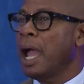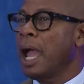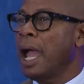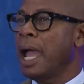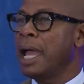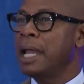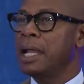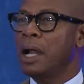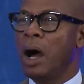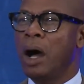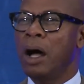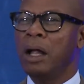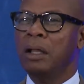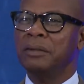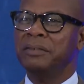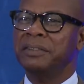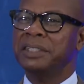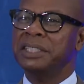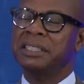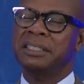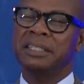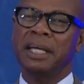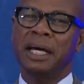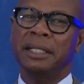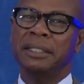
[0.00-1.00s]
And all of
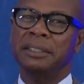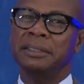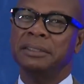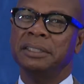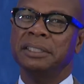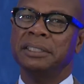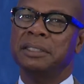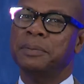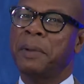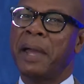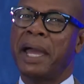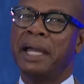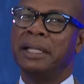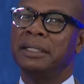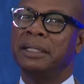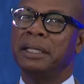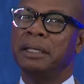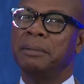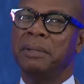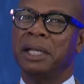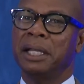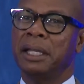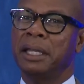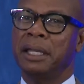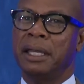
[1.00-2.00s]
a sudden, this
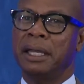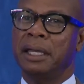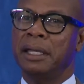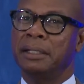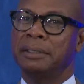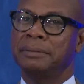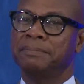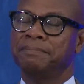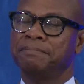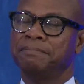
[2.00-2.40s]
pandemic hit.